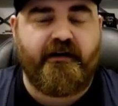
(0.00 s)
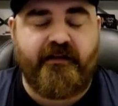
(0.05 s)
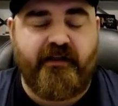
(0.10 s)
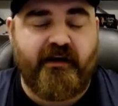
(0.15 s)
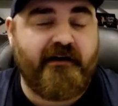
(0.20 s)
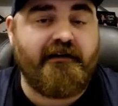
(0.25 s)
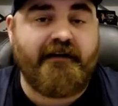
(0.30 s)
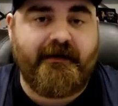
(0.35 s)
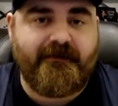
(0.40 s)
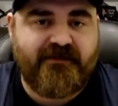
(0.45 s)
the
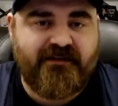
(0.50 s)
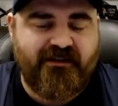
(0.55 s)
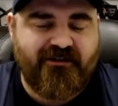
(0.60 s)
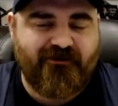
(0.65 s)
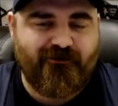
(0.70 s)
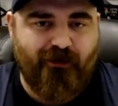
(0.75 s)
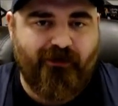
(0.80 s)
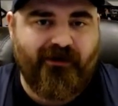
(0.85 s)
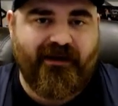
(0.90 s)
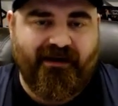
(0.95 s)
glimpses
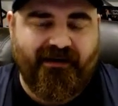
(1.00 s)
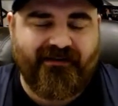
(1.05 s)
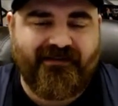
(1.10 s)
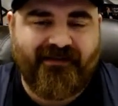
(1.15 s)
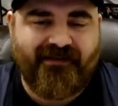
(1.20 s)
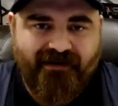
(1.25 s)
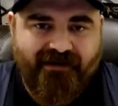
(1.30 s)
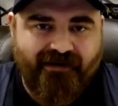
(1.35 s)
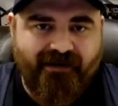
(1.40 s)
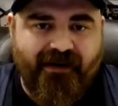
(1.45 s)
we'll get
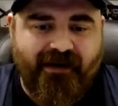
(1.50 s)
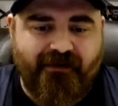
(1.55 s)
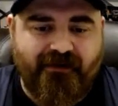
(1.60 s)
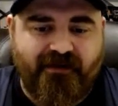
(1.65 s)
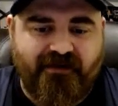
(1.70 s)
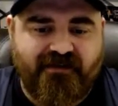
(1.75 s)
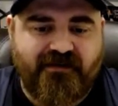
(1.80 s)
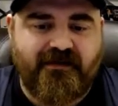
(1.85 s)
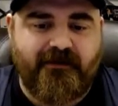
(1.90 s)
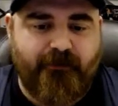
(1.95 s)
in
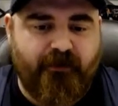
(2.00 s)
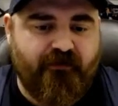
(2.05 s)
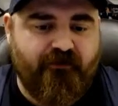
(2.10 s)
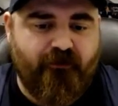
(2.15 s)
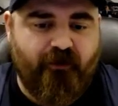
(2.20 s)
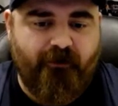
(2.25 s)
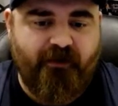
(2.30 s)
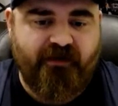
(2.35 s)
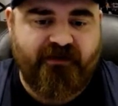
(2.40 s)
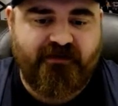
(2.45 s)
this
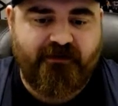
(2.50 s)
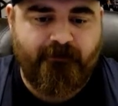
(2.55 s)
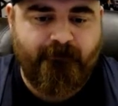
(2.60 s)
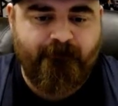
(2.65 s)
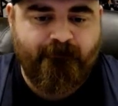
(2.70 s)
performance.